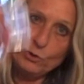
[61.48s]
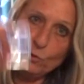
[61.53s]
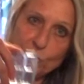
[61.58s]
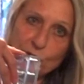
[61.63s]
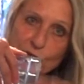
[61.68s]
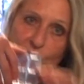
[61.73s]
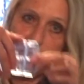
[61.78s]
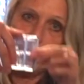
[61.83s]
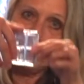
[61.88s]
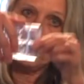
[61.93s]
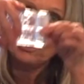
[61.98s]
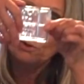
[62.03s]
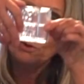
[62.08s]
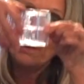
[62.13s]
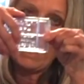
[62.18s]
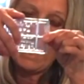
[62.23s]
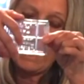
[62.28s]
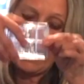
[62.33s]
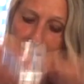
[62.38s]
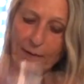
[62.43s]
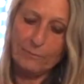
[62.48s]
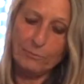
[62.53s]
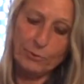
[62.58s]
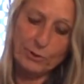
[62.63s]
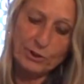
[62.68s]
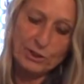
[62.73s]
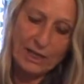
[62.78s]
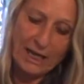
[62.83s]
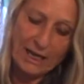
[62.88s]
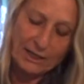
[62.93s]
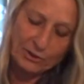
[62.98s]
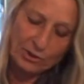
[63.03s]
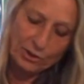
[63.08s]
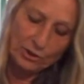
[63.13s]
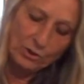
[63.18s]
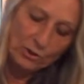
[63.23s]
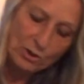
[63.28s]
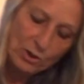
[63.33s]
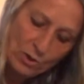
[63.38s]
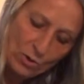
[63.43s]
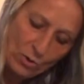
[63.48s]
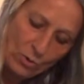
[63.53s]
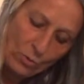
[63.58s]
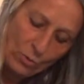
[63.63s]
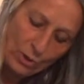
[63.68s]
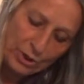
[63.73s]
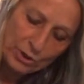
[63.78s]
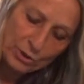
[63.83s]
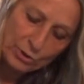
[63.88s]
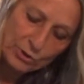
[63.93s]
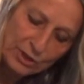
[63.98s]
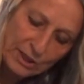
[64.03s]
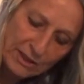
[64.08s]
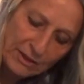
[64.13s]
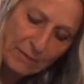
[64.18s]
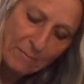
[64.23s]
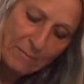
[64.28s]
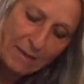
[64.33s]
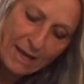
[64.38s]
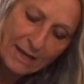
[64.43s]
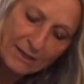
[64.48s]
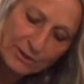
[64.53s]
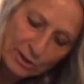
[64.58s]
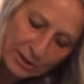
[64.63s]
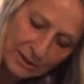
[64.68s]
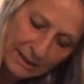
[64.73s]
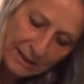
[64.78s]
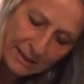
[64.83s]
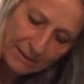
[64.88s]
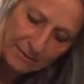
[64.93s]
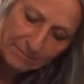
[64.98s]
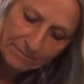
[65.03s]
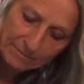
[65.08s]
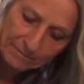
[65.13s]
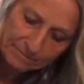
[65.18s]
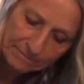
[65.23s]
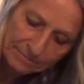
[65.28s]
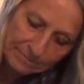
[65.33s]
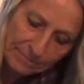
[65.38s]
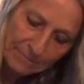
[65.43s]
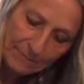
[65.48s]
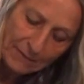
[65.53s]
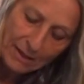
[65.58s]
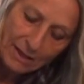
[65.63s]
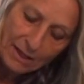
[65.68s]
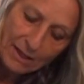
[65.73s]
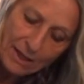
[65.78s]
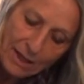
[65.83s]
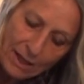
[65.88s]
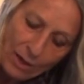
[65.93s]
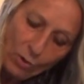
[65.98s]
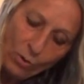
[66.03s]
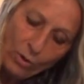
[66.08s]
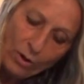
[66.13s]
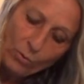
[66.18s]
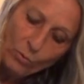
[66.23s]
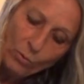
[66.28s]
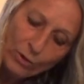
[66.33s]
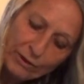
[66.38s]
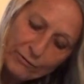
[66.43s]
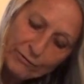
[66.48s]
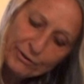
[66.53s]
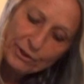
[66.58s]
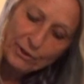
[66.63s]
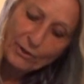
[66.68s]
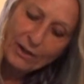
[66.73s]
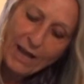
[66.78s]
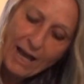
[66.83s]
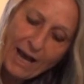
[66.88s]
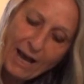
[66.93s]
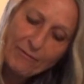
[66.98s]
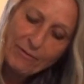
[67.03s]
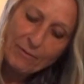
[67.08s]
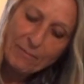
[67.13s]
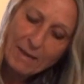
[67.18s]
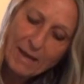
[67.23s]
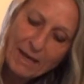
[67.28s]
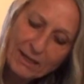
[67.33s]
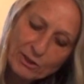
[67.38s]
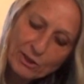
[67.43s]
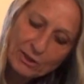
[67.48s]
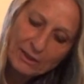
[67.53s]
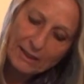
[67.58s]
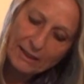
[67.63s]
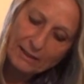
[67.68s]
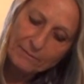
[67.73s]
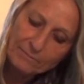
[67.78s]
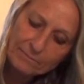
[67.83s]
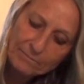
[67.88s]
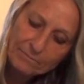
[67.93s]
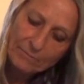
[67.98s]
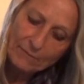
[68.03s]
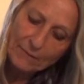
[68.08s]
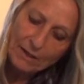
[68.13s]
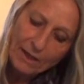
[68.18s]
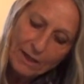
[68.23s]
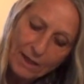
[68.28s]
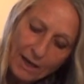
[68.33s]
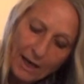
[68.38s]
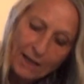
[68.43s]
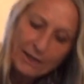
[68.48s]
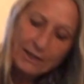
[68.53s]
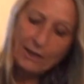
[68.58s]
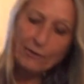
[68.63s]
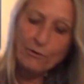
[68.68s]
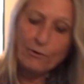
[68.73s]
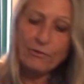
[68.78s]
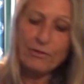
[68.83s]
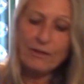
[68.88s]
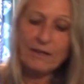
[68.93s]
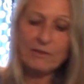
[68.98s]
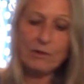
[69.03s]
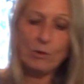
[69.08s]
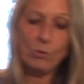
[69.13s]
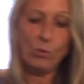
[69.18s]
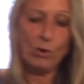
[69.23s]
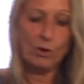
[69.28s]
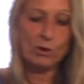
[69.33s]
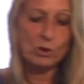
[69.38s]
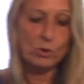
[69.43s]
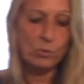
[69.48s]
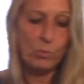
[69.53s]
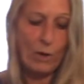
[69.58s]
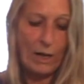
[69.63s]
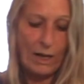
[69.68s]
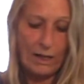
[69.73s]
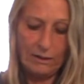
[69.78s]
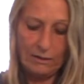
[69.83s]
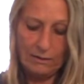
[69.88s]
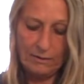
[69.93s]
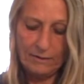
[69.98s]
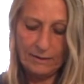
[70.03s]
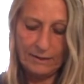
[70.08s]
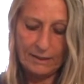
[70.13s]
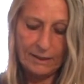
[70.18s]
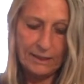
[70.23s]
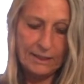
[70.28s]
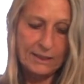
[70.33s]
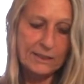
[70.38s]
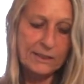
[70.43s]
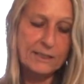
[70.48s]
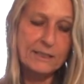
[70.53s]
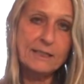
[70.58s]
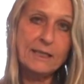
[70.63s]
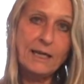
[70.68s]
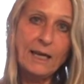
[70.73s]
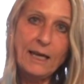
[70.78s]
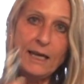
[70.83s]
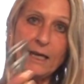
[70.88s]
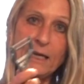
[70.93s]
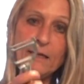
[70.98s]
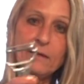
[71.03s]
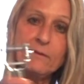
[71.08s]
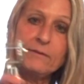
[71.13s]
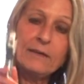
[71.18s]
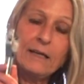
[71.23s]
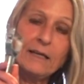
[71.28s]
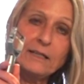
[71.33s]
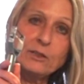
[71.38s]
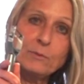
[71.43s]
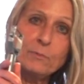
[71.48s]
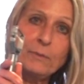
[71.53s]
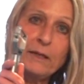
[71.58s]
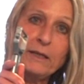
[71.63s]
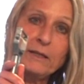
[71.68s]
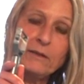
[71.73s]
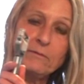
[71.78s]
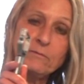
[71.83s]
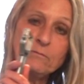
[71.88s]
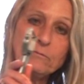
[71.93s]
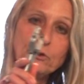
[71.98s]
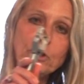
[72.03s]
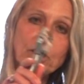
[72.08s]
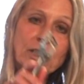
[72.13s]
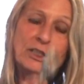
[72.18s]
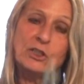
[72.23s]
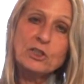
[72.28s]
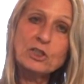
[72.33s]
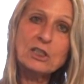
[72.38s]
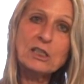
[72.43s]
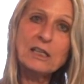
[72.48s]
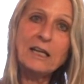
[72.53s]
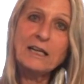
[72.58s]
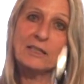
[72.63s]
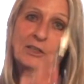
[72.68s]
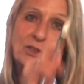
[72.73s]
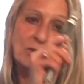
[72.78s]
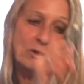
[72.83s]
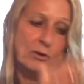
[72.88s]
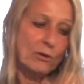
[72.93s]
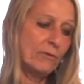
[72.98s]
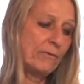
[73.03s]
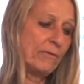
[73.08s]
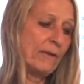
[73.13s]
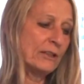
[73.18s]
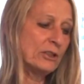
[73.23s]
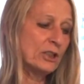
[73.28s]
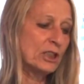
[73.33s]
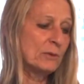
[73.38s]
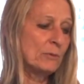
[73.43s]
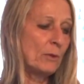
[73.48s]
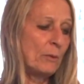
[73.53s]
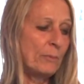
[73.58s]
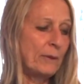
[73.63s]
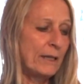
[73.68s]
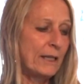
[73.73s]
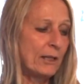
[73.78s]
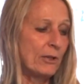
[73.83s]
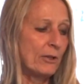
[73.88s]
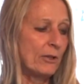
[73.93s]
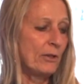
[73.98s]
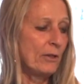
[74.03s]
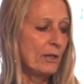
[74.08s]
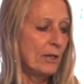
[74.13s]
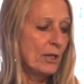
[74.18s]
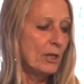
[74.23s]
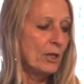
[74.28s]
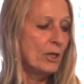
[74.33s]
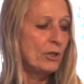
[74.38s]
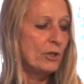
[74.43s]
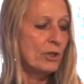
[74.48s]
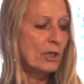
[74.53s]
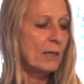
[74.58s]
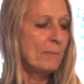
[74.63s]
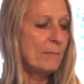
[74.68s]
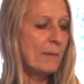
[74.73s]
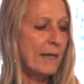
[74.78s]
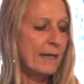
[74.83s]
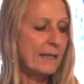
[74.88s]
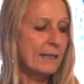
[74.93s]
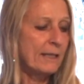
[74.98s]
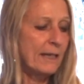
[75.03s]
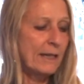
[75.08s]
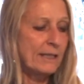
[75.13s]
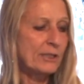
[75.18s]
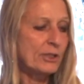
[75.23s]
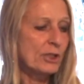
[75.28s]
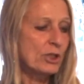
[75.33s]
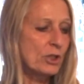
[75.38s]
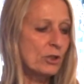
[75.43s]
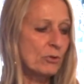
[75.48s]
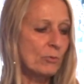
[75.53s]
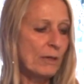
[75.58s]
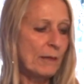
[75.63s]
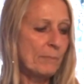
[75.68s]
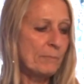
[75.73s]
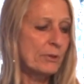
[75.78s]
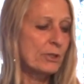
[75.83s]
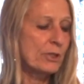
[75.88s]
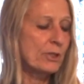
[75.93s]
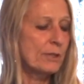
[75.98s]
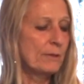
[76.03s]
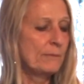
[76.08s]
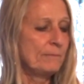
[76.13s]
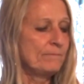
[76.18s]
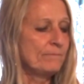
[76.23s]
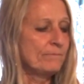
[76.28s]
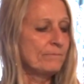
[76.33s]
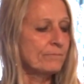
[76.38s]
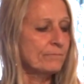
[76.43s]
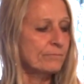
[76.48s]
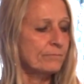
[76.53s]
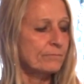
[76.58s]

use the little hand protector when using the mandolin. What if you don't have a mandolin? Another thing that works well is a nice big cheese slicer or vegetable peeler. You can make nice strips,